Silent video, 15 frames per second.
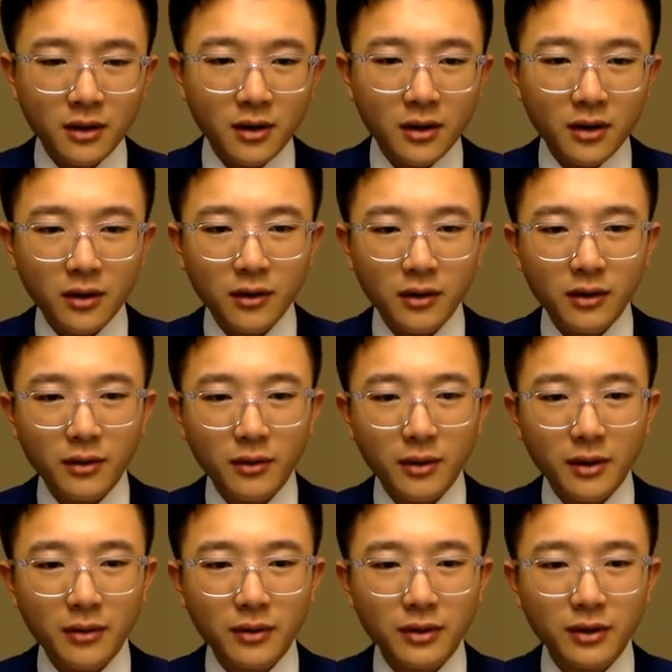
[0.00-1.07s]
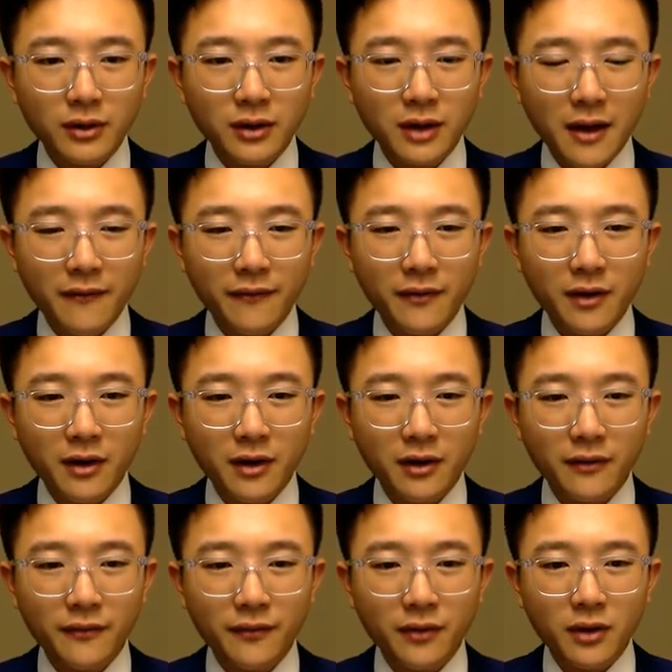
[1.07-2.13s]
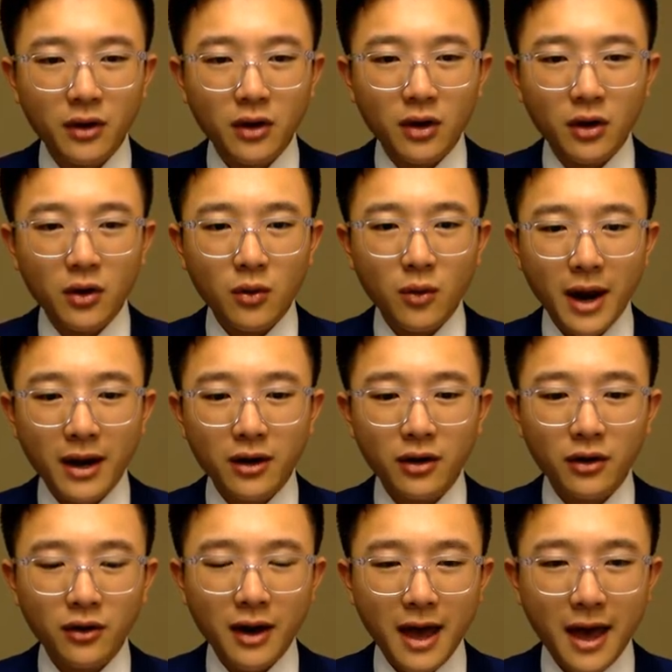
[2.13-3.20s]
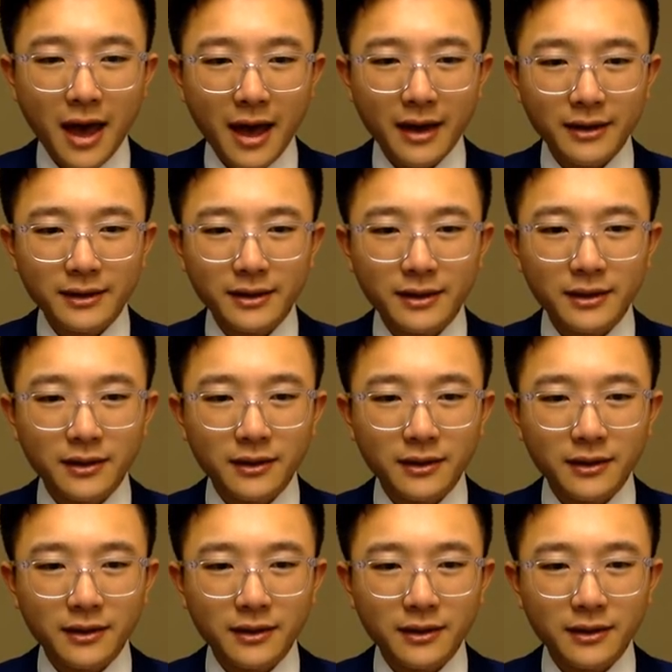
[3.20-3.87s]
Oh, you know what? We're gonna have record S,